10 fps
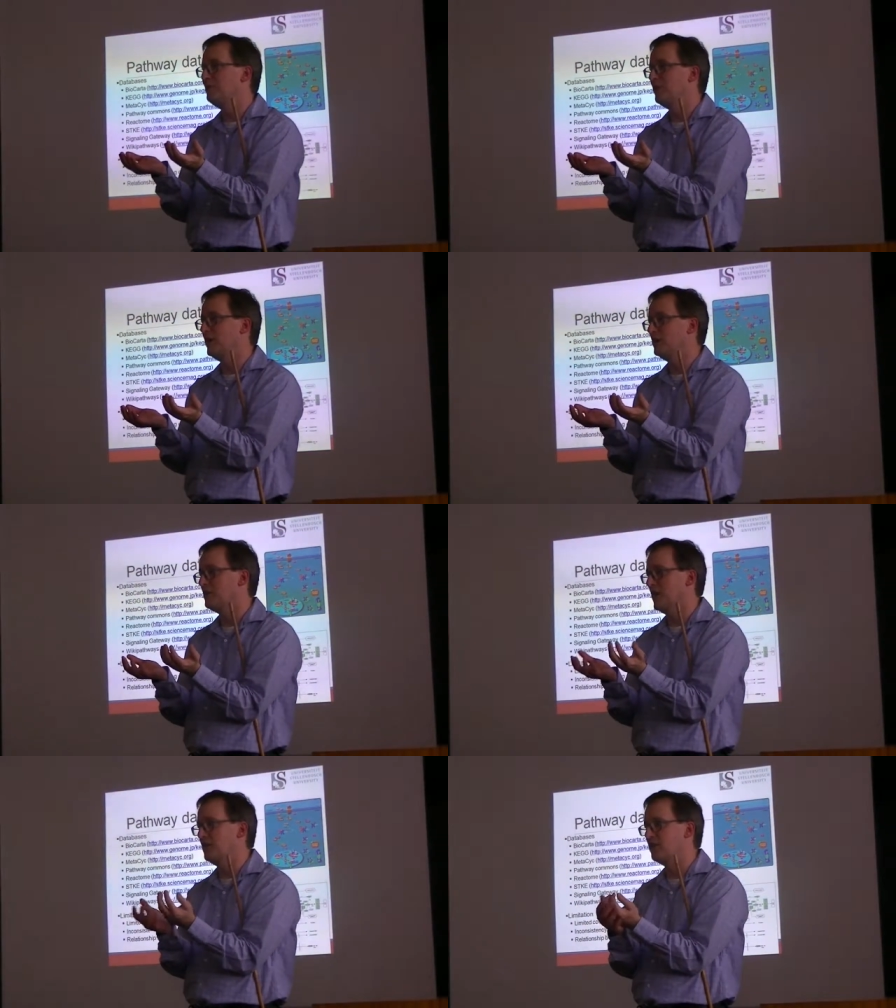find
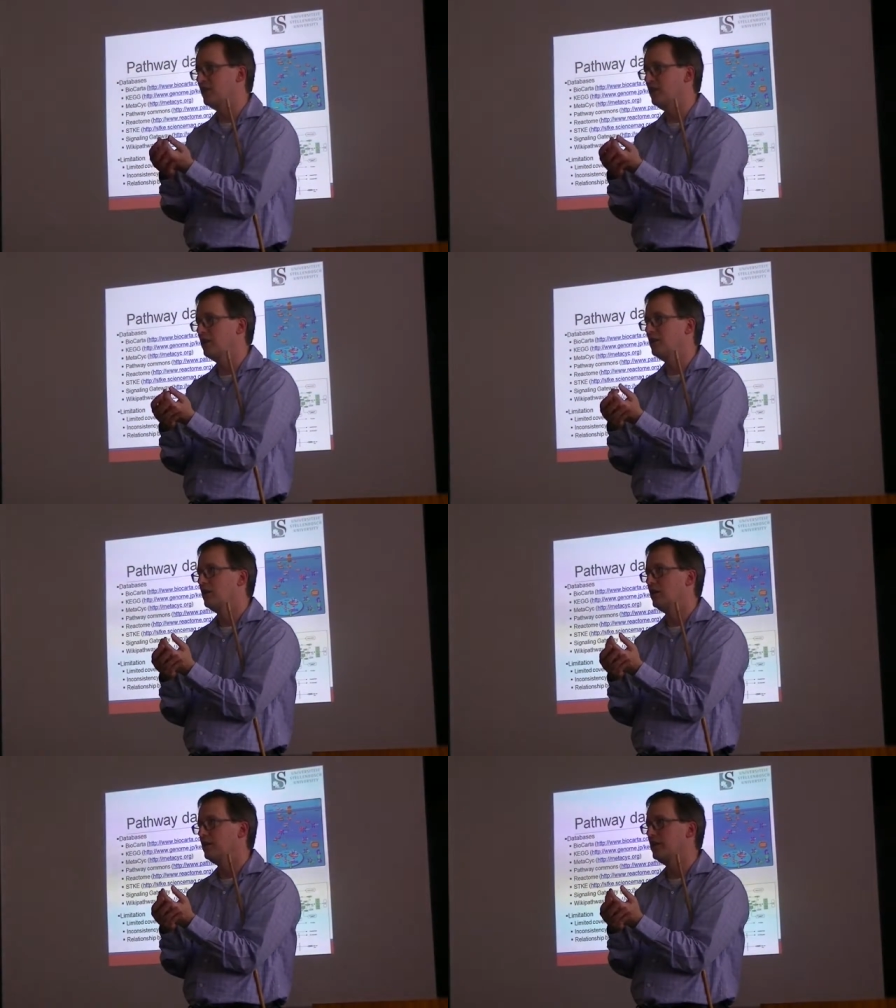that
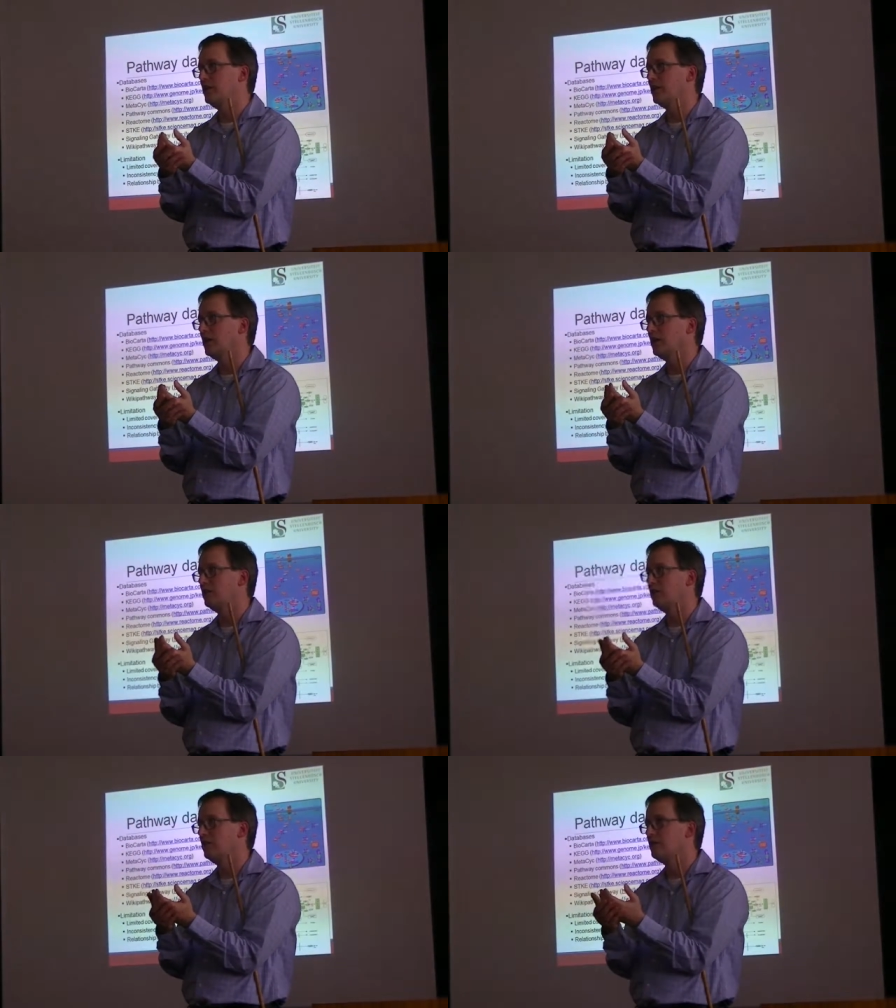
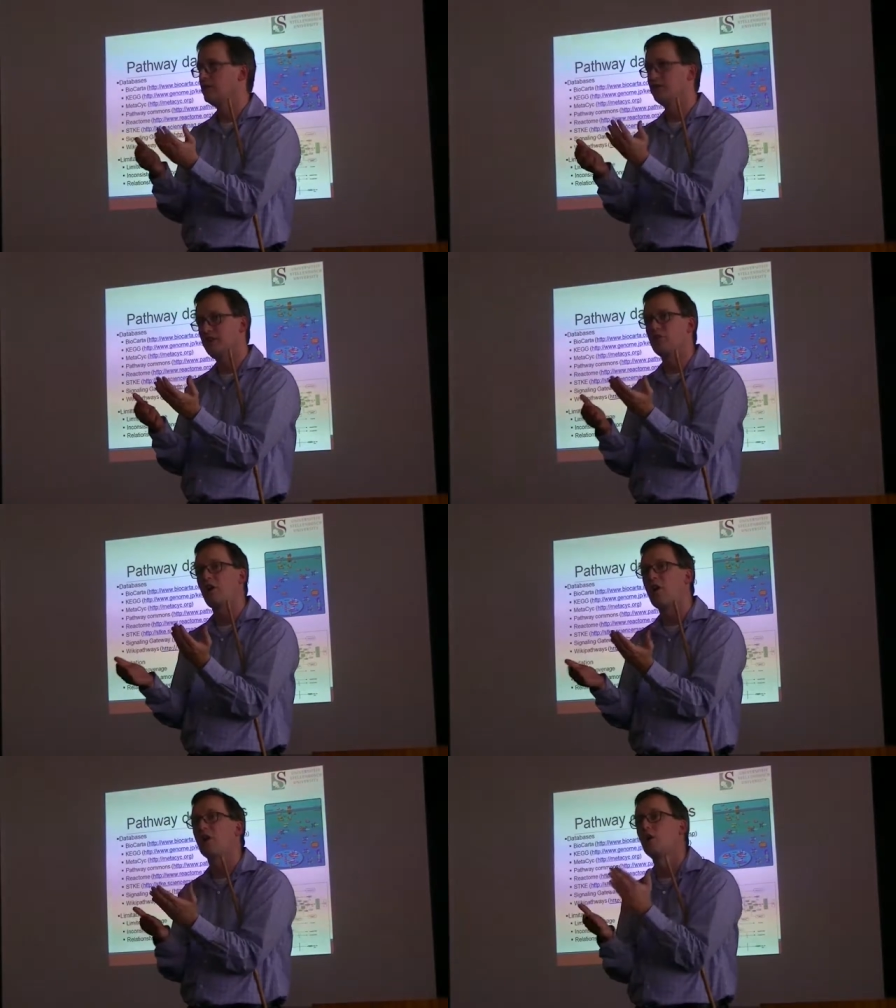
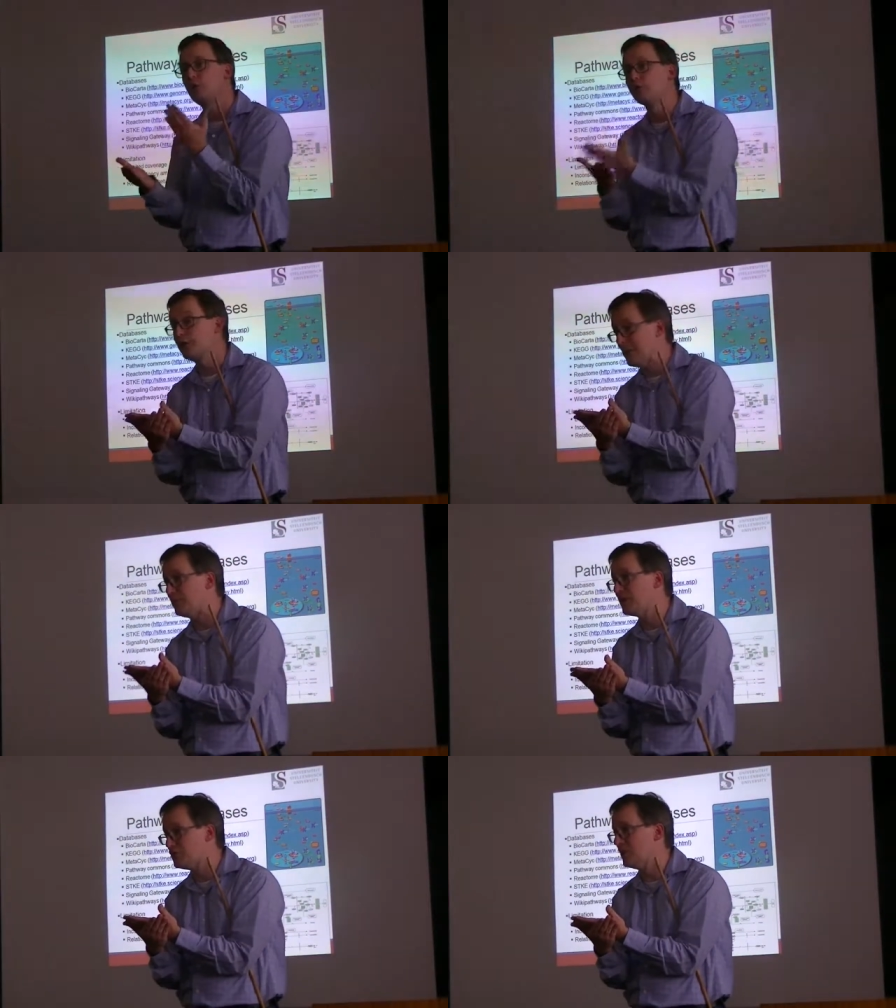there are
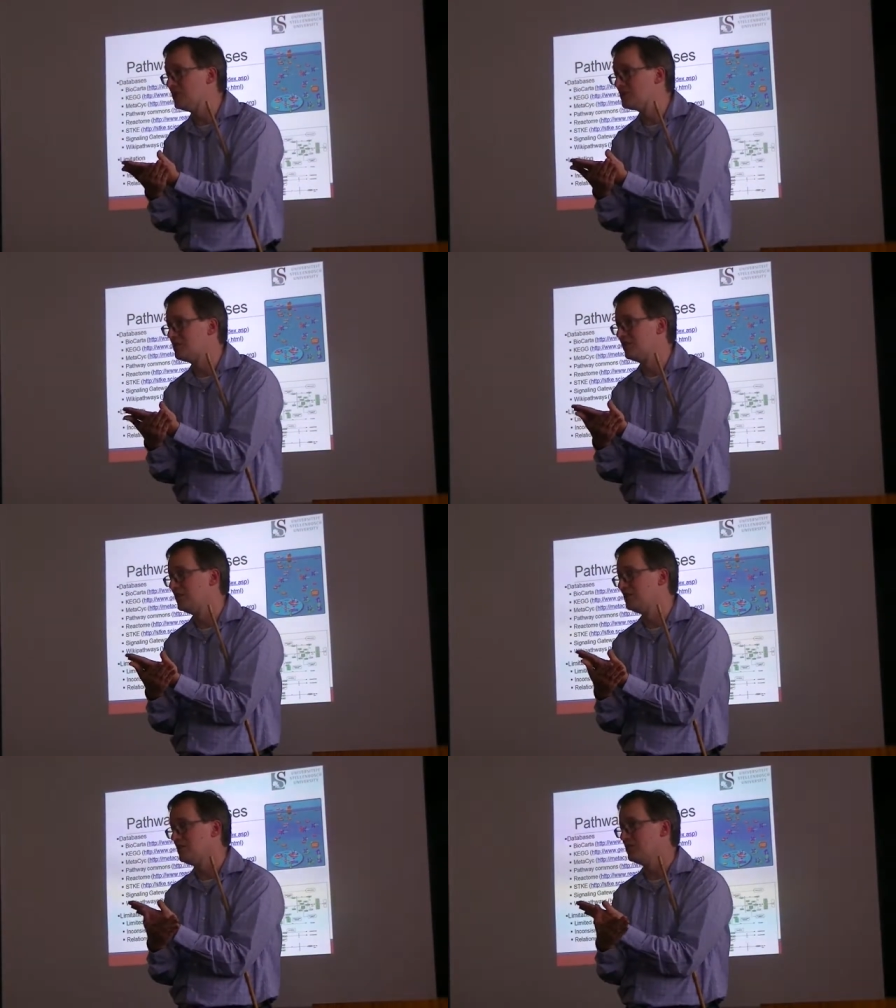overlapping genes
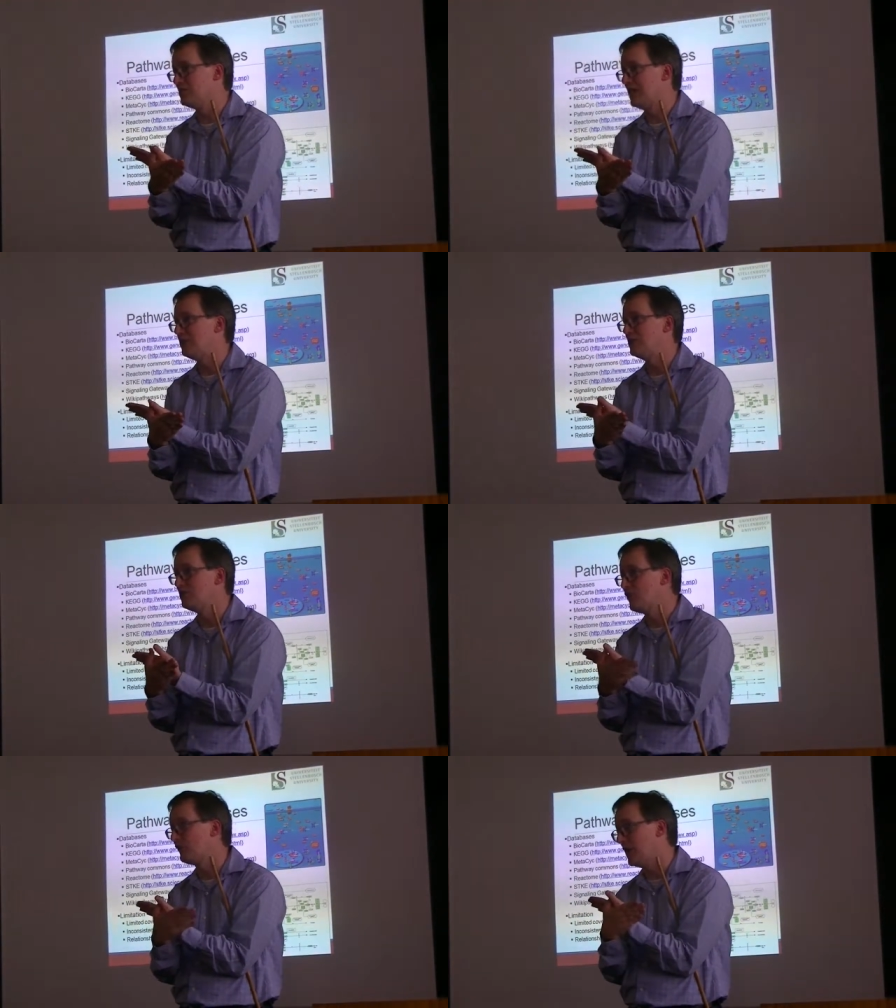to examine,
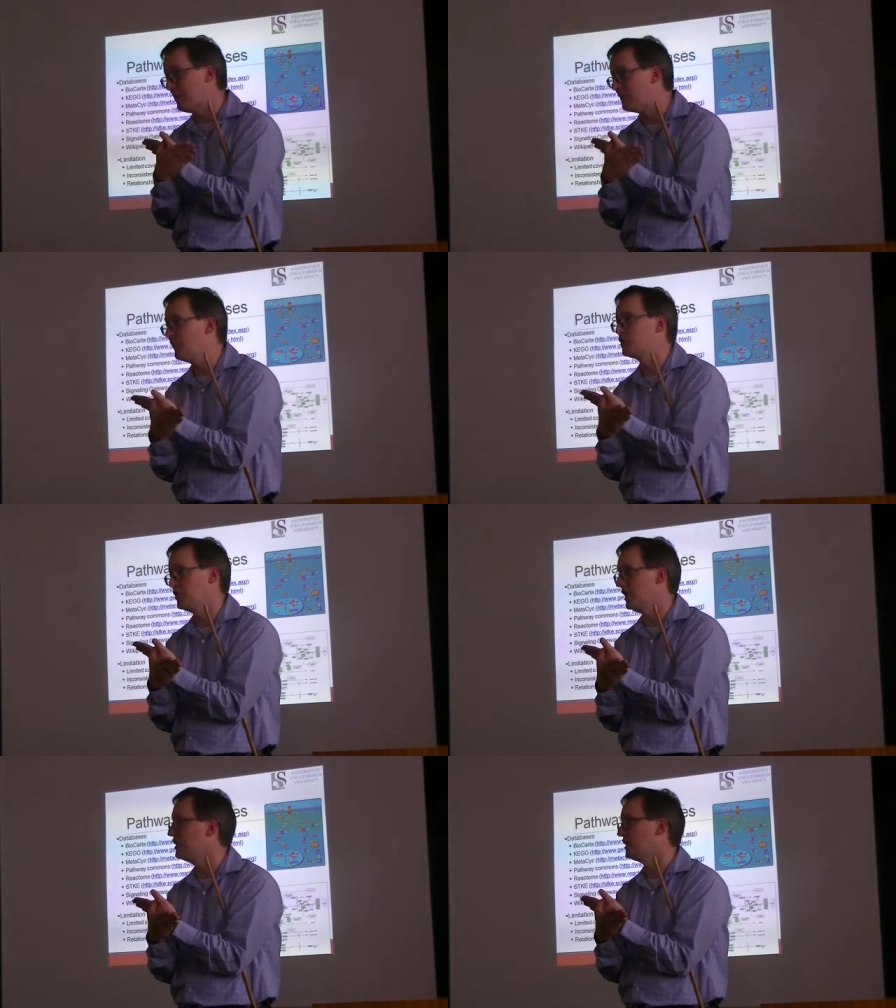overlapping
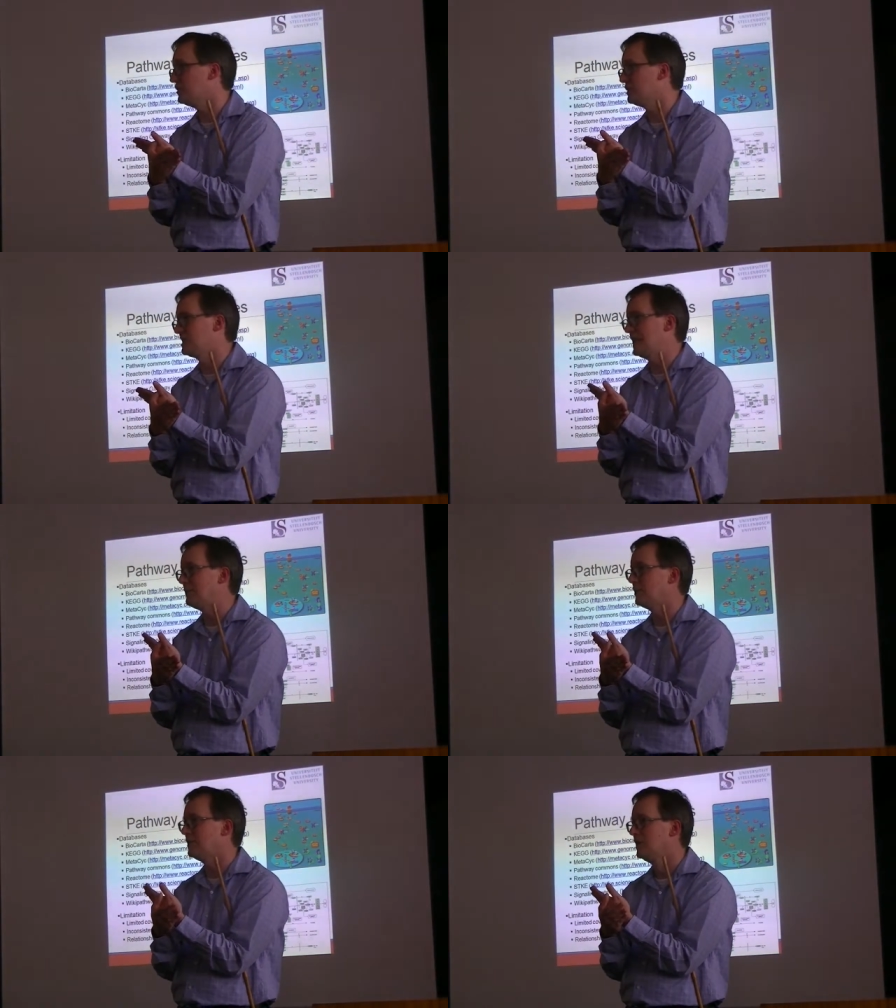functionality to
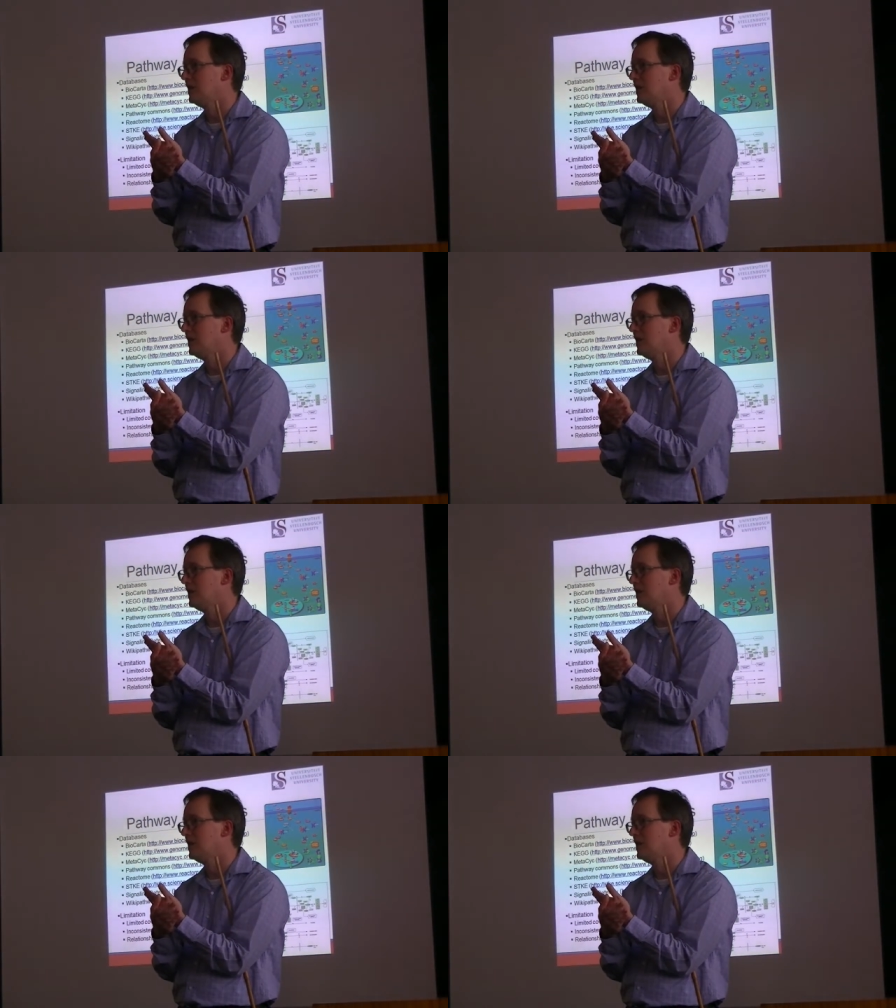examine,